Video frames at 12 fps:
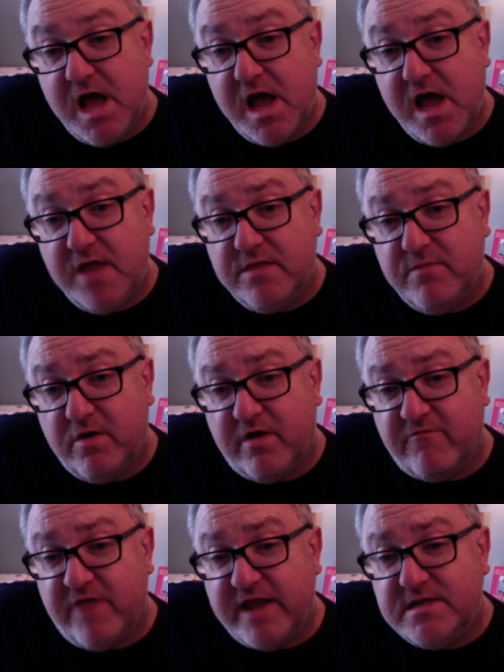And the more I
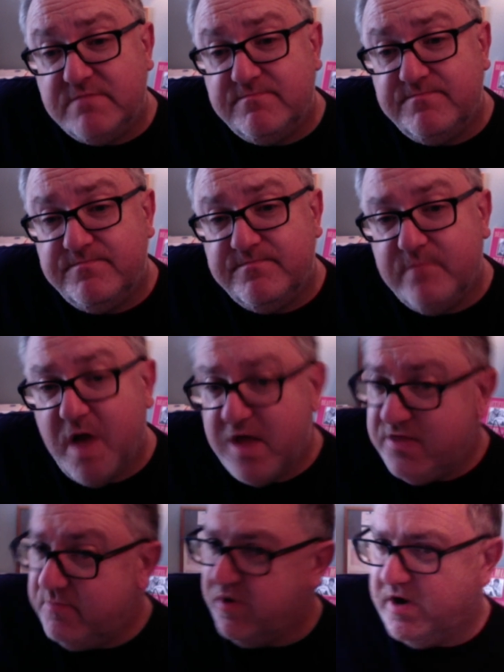read, and the
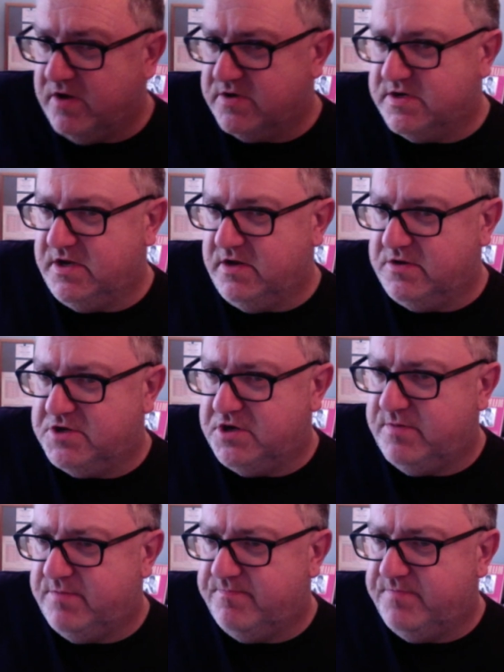more I looked at YouTube,
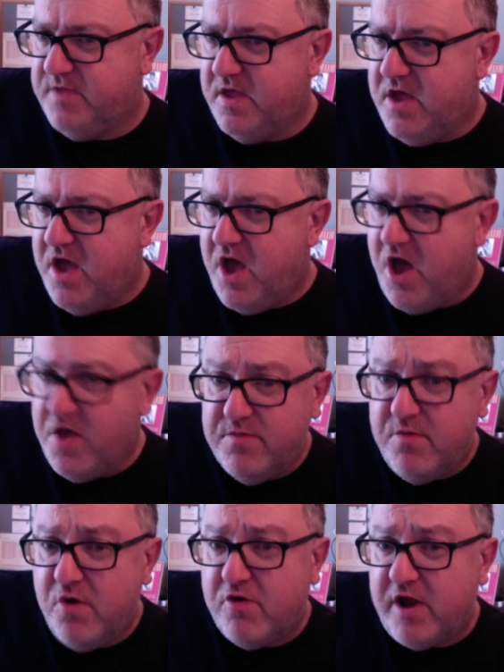and the
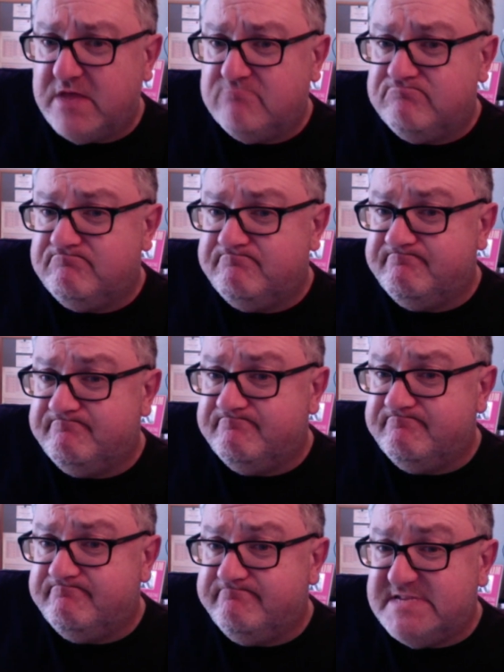more I
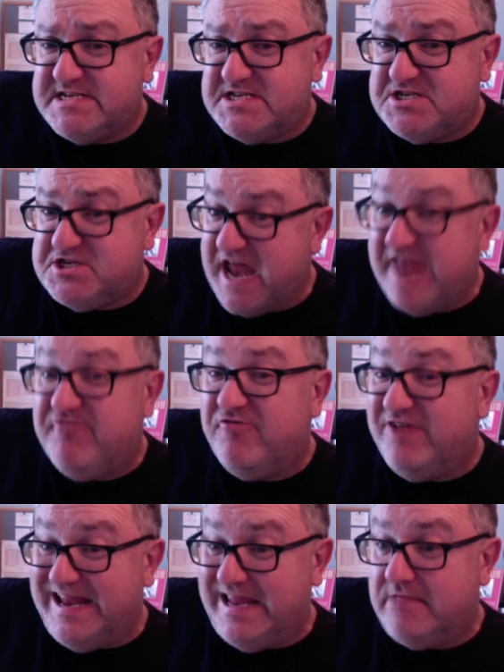just
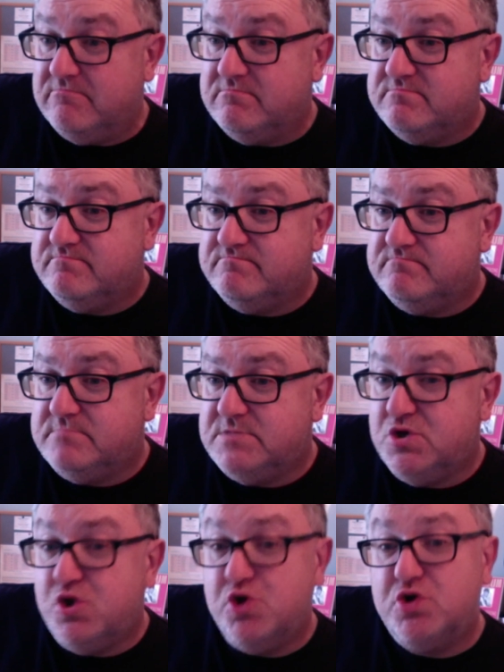generally
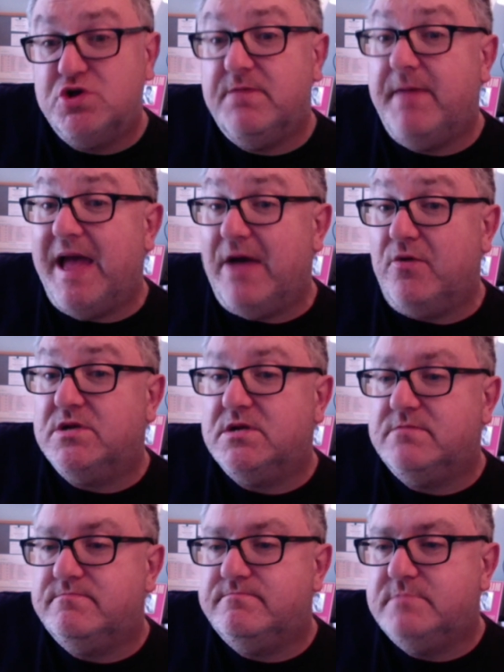looked about,
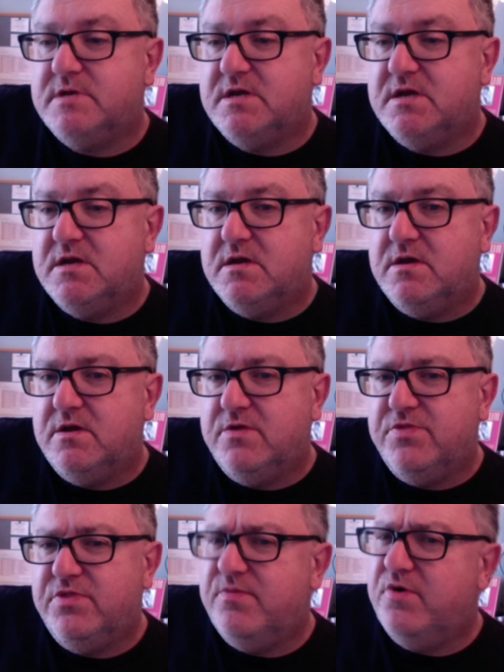
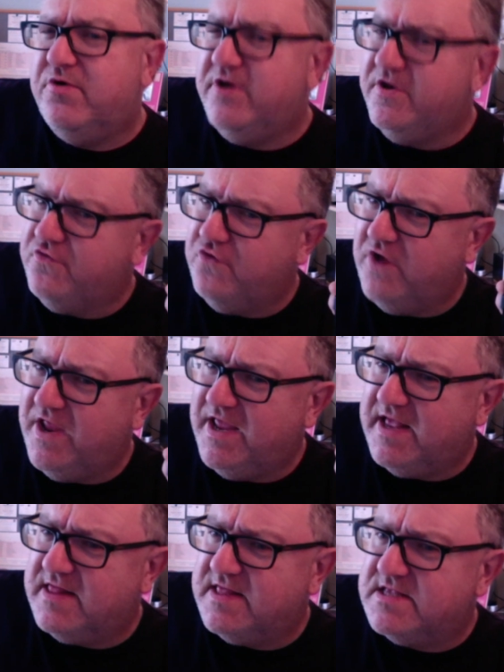the more
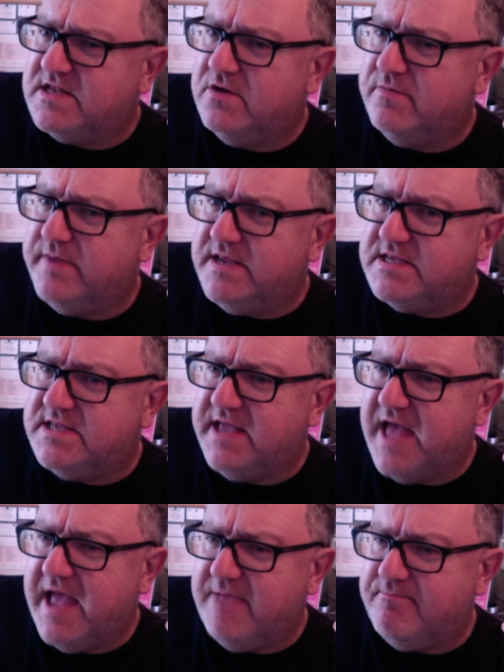intriguing this little beastie
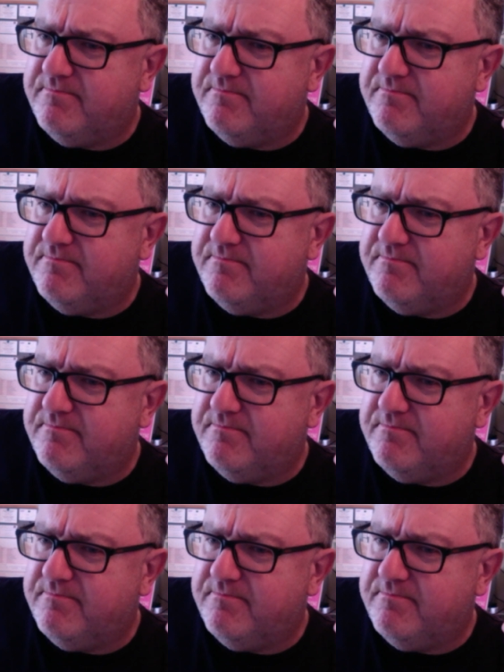came.